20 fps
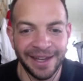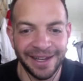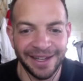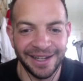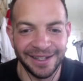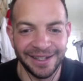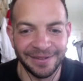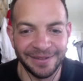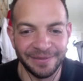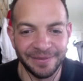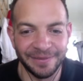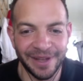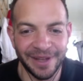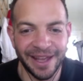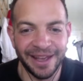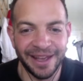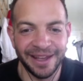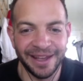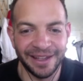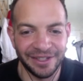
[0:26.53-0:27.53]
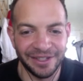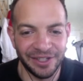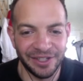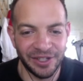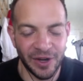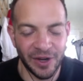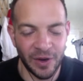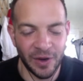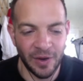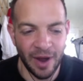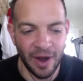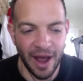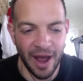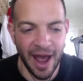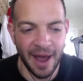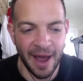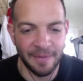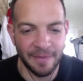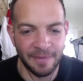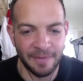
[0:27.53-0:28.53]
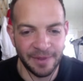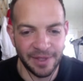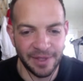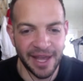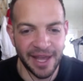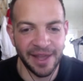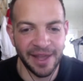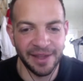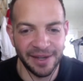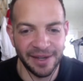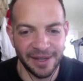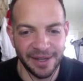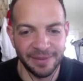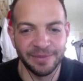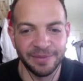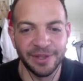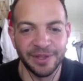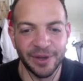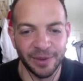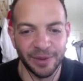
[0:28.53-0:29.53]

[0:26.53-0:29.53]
Um, and so I'm telling him,